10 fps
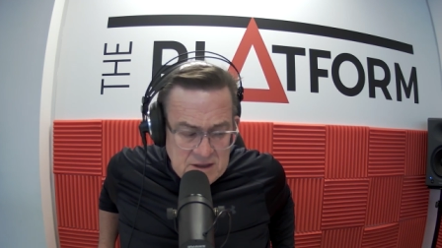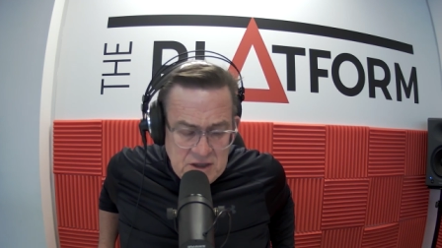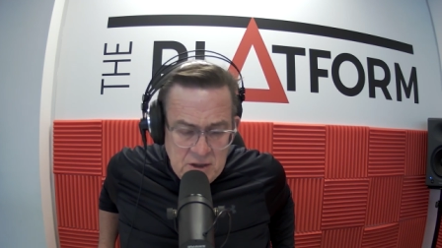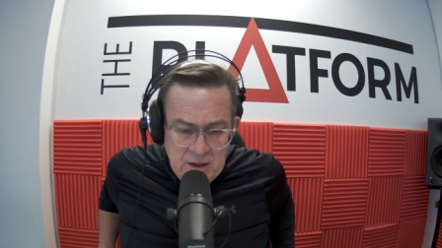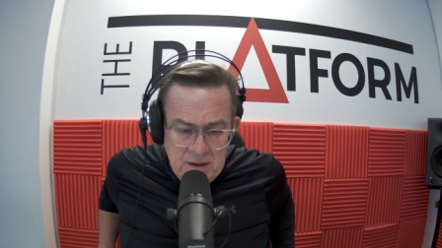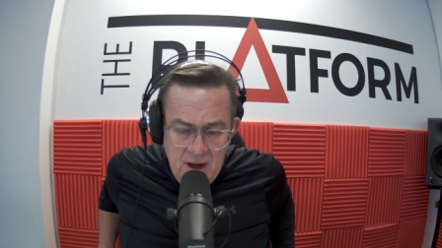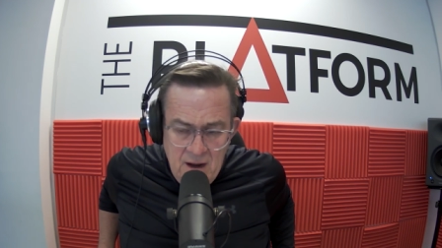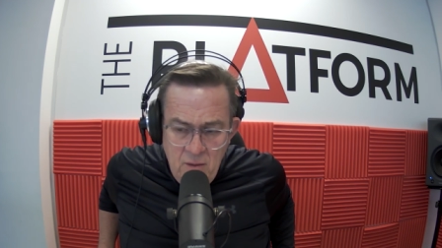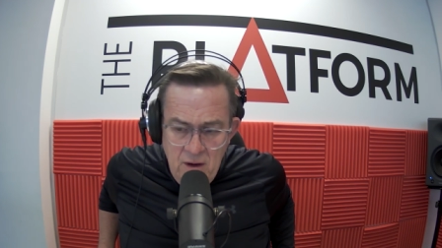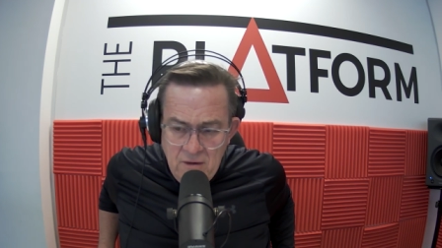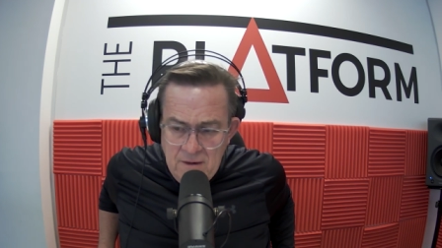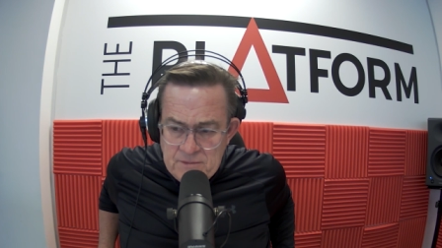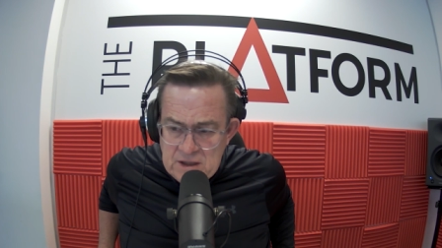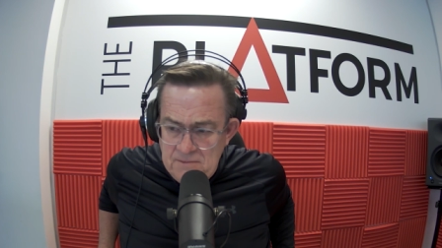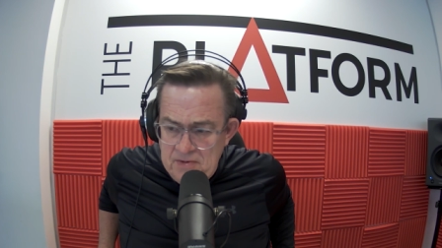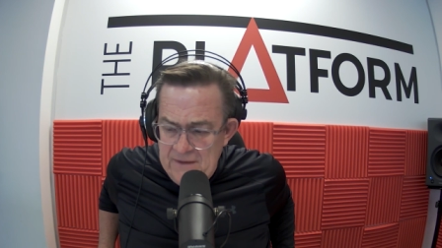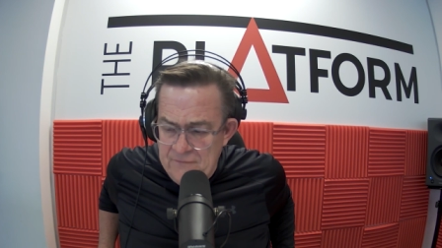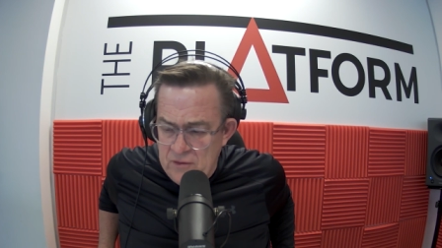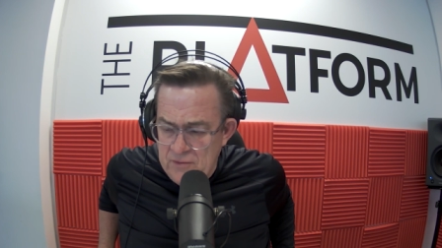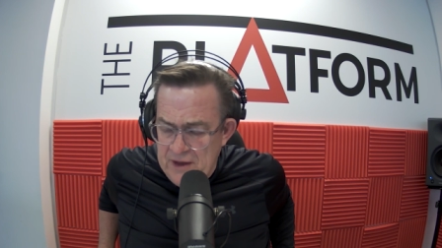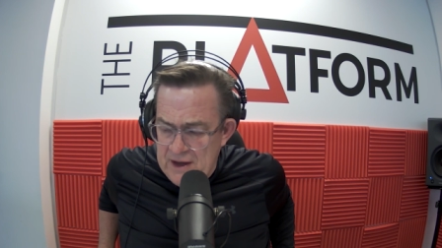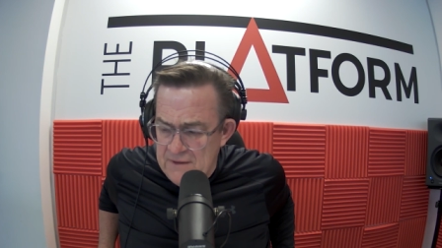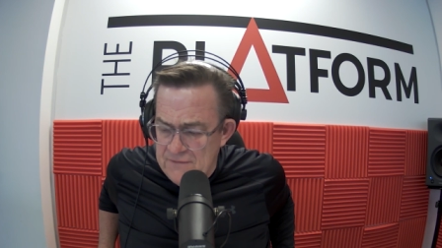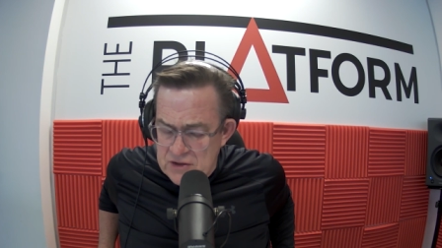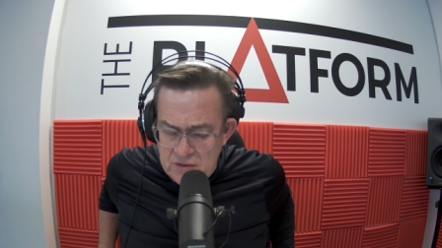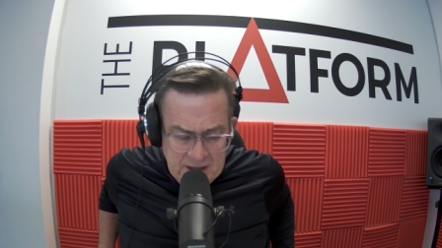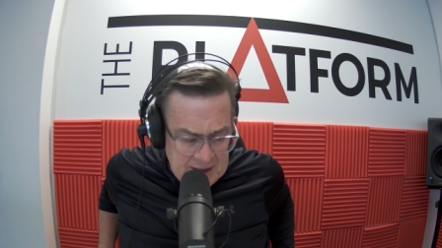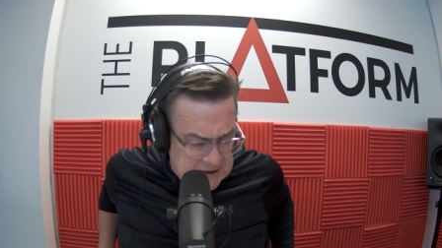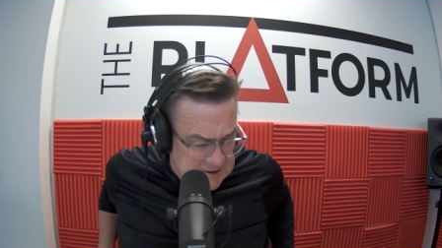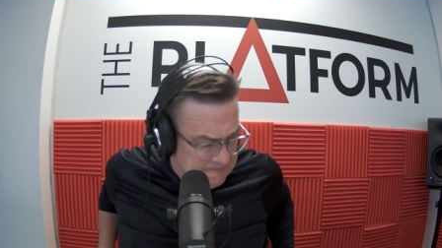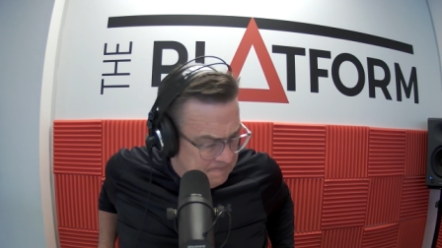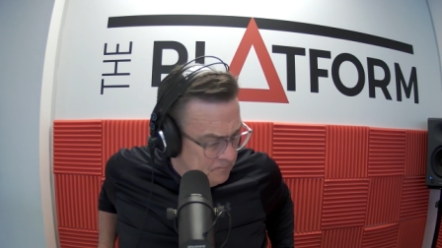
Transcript: Stuart, uh, welcome to the platform. Thank you for joining us.